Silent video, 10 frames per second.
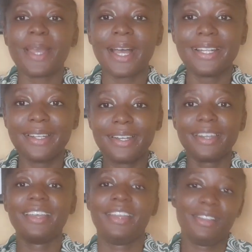
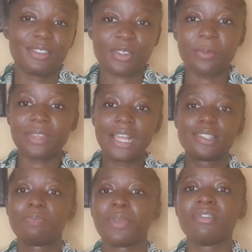and
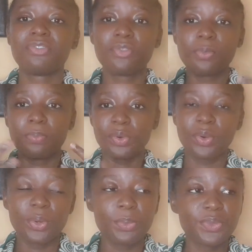sometimes painful
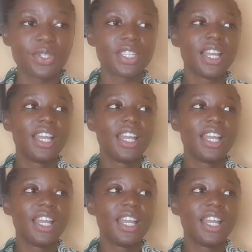boobs,